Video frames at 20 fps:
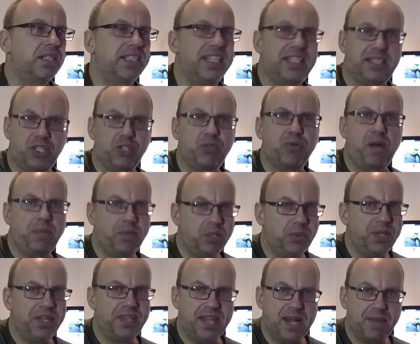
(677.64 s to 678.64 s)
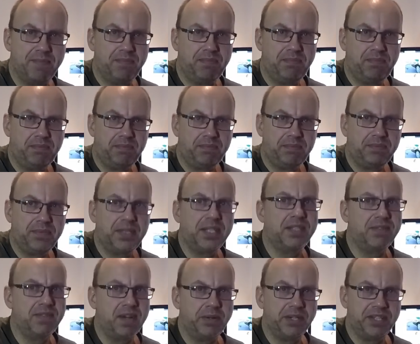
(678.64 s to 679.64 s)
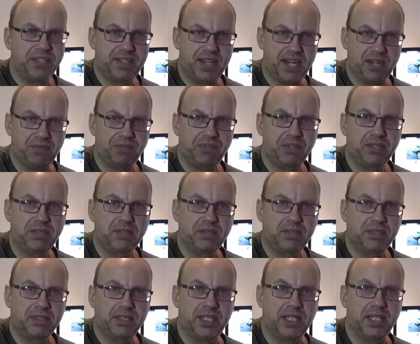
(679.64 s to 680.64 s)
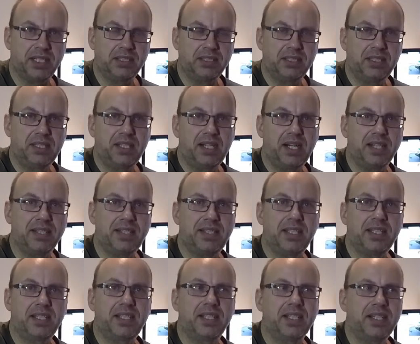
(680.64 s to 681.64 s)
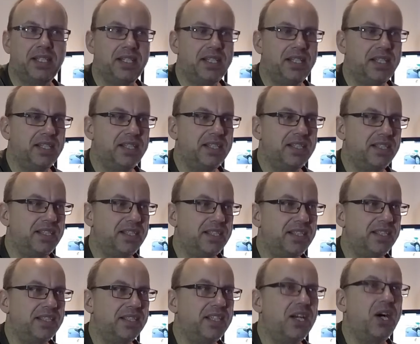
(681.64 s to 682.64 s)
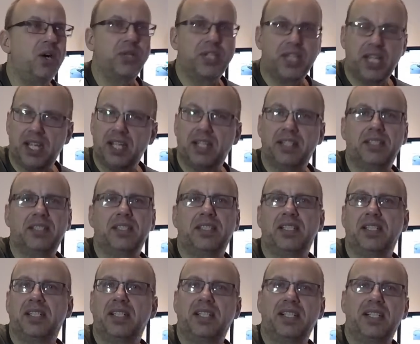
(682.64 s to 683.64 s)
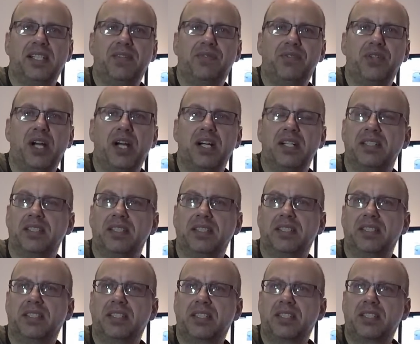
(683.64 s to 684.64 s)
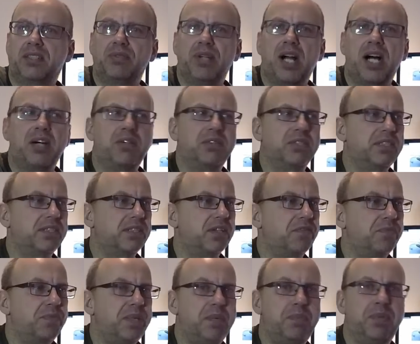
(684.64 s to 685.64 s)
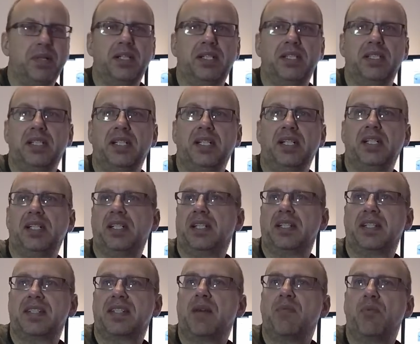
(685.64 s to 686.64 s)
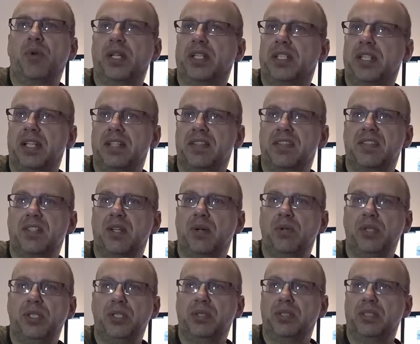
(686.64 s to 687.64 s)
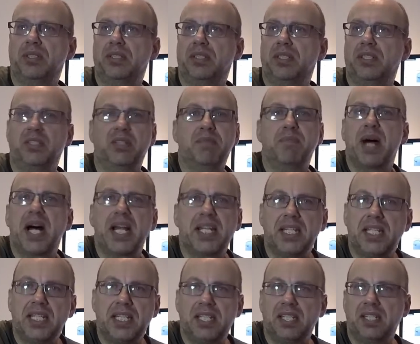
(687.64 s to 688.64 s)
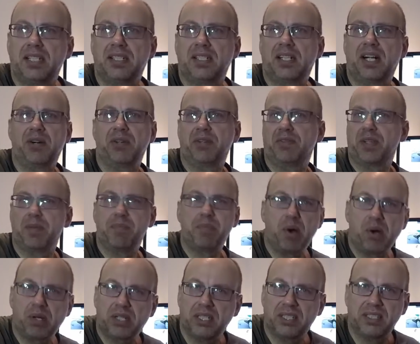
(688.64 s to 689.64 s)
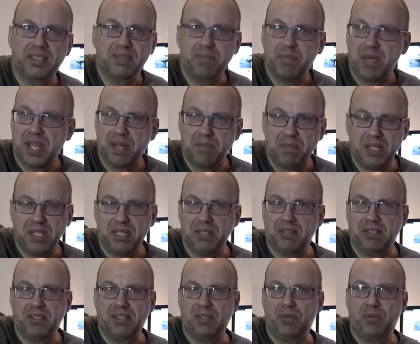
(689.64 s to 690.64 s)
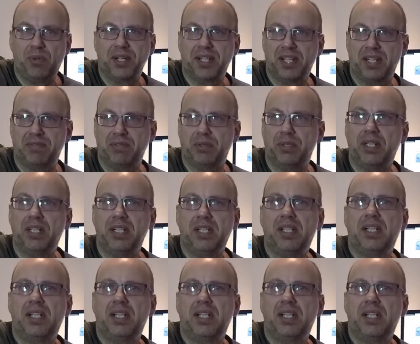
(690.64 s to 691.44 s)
get in trouble with them. It's very safe. Yeah, I think okay, if you are a crowd of people, someone can steal your money out of your pocket maybe, or whatever,